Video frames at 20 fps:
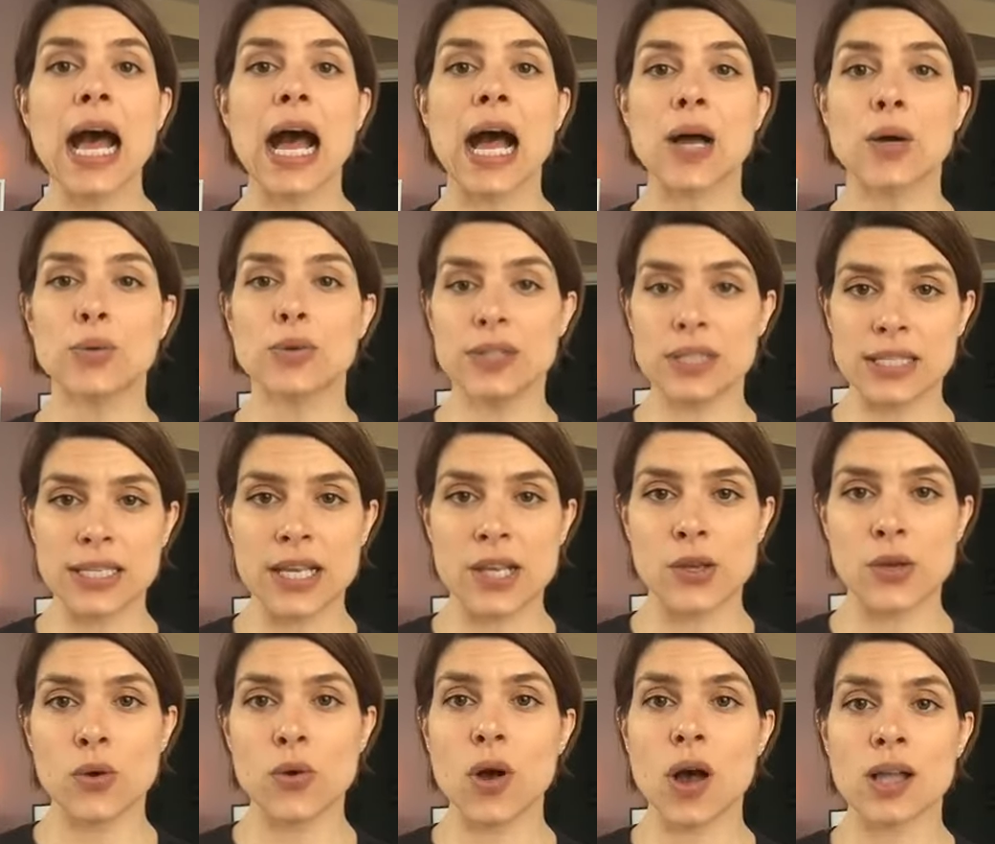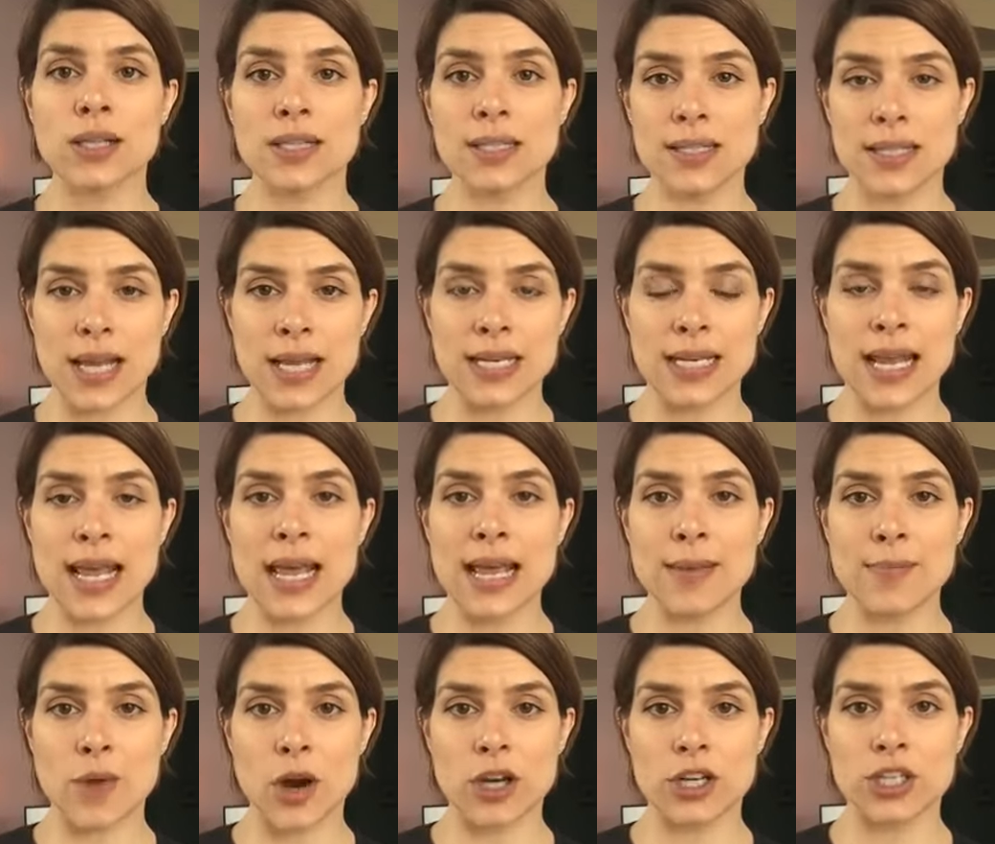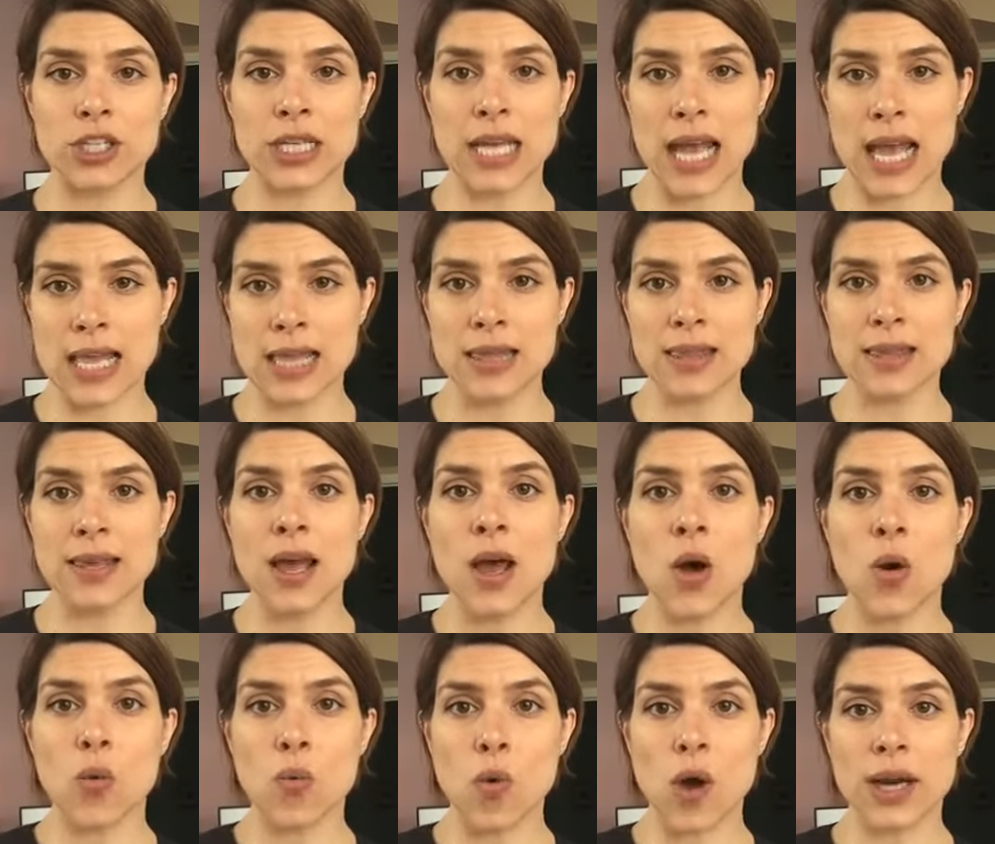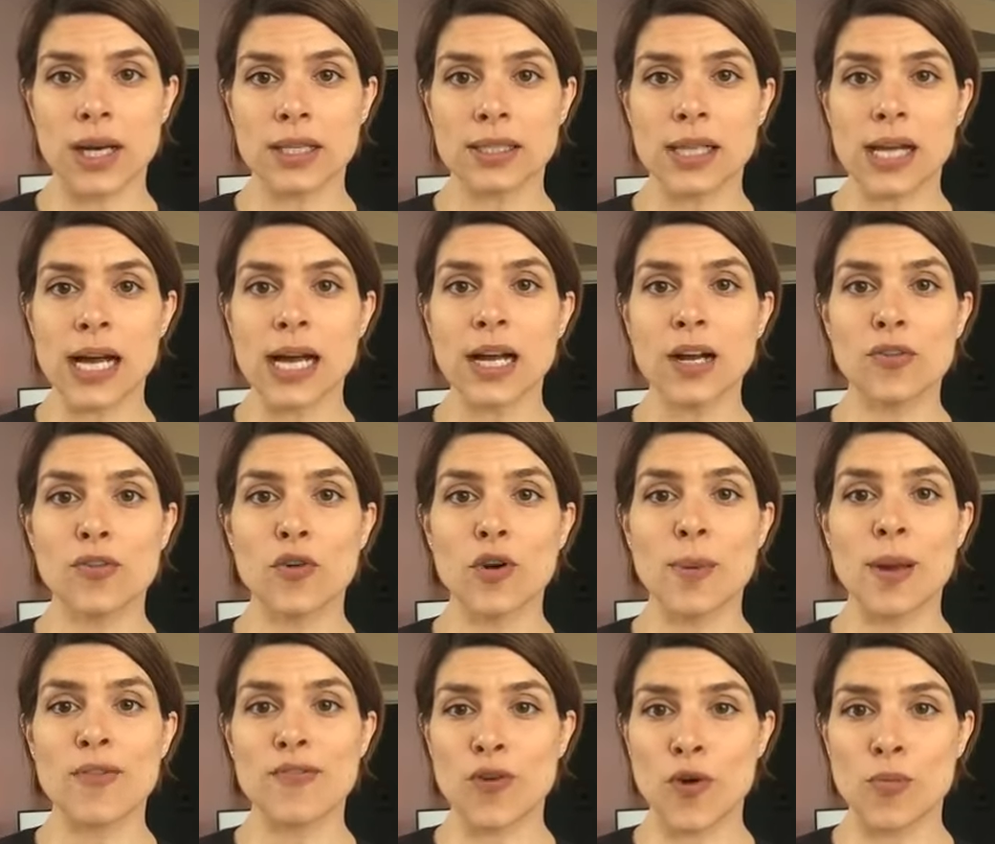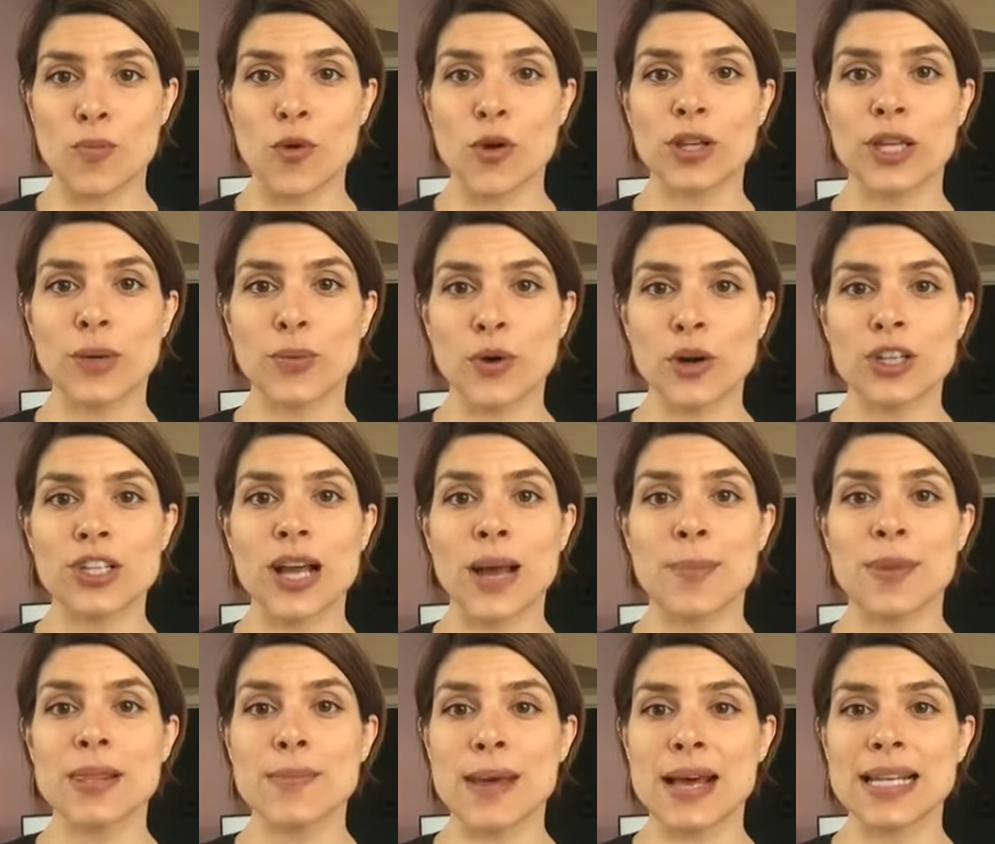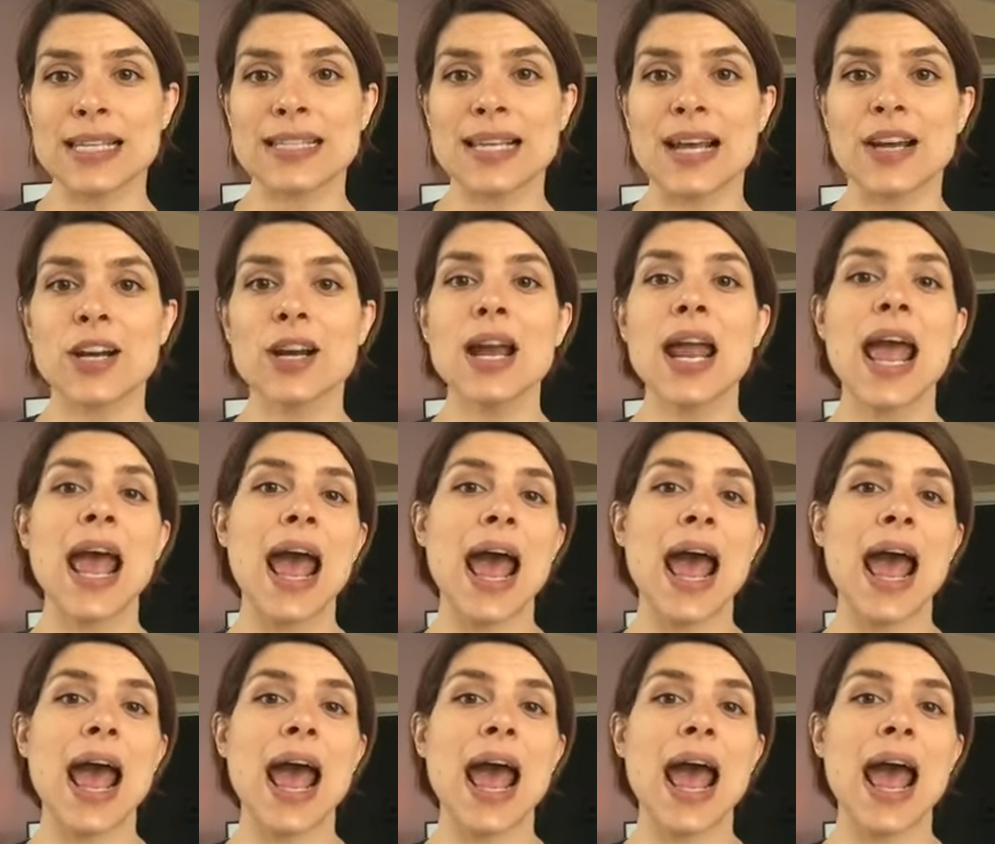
I will see you on Sunday, March 10th, 1 o'clock for my foam rolling workshop in the Meta Center.